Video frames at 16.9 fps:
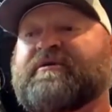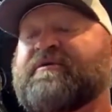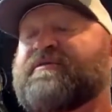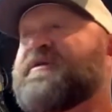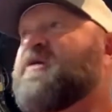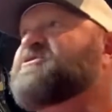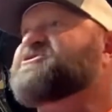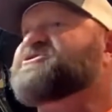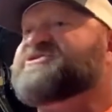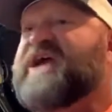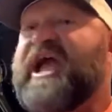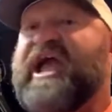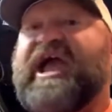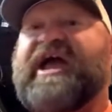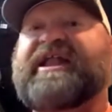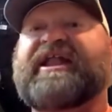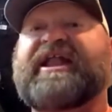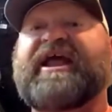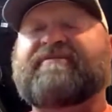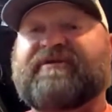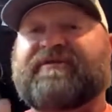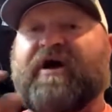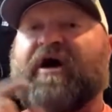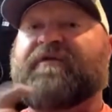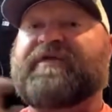There's shad, and
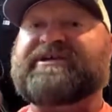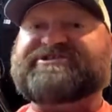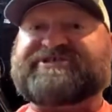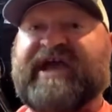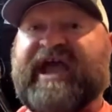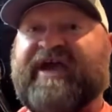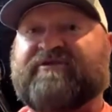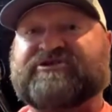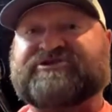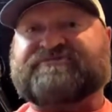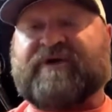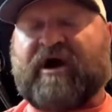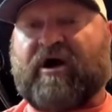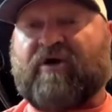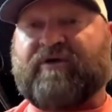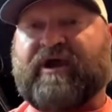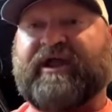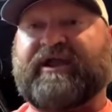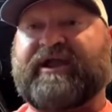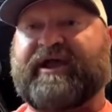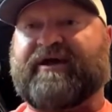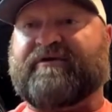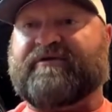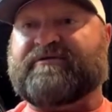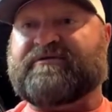all these shad are small right
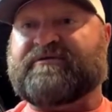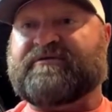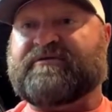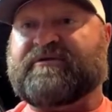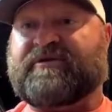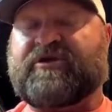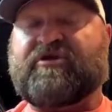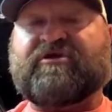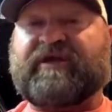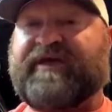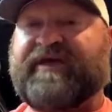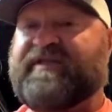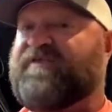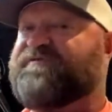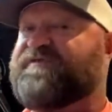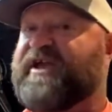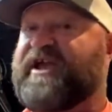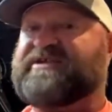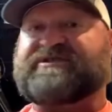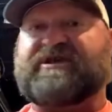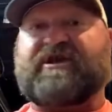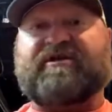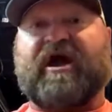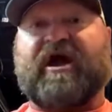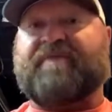now. You clean these fish,
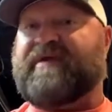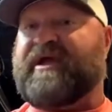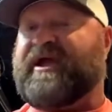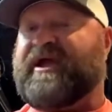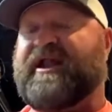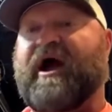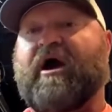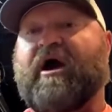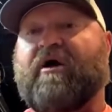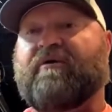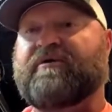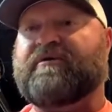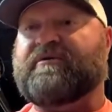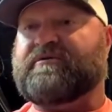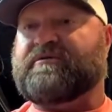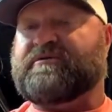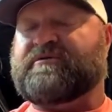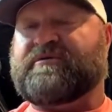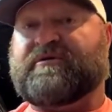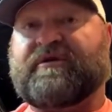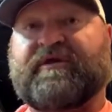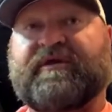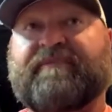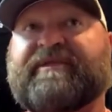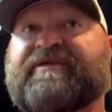they're not big at all.
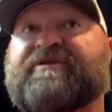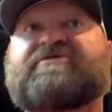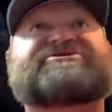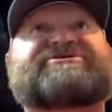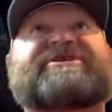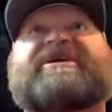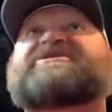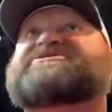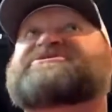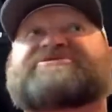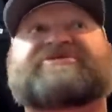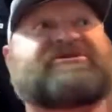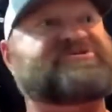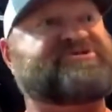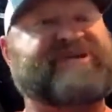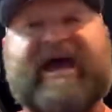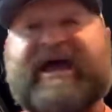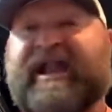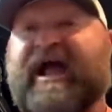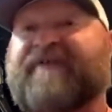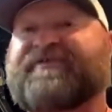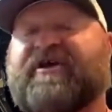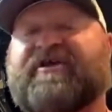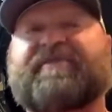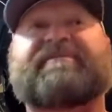I mean, you'll see there's shad out
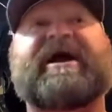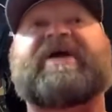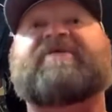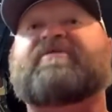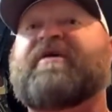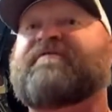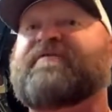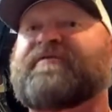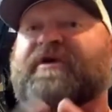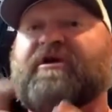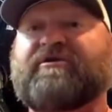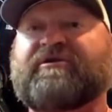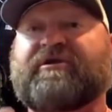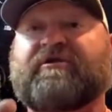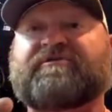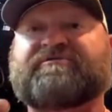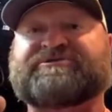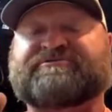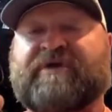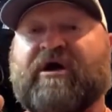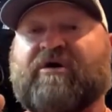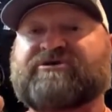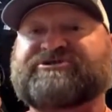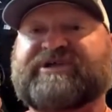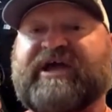there in the main river. They're little
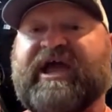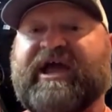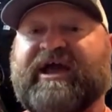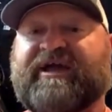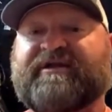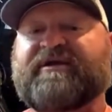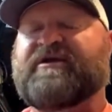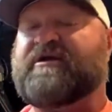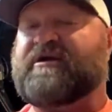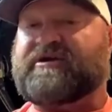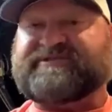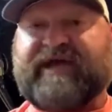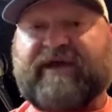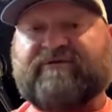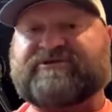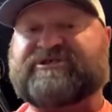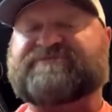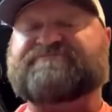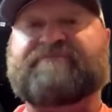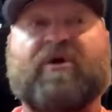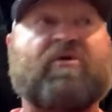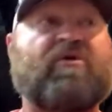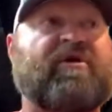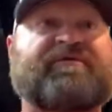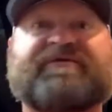small shad because they were just
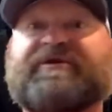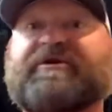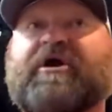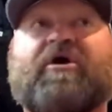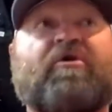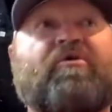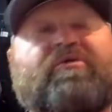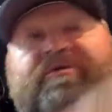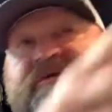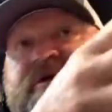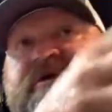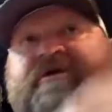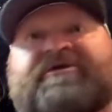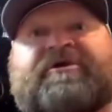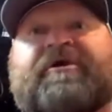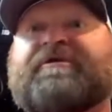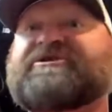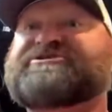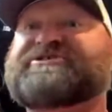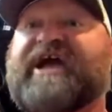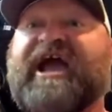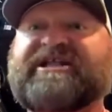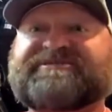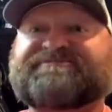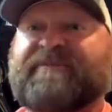born, during the
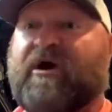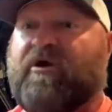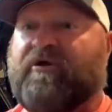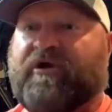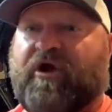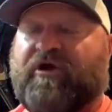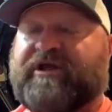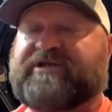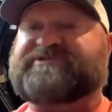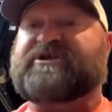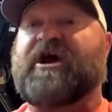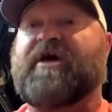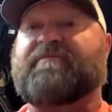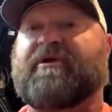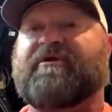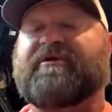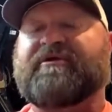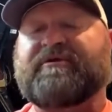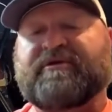shad spawn early summer.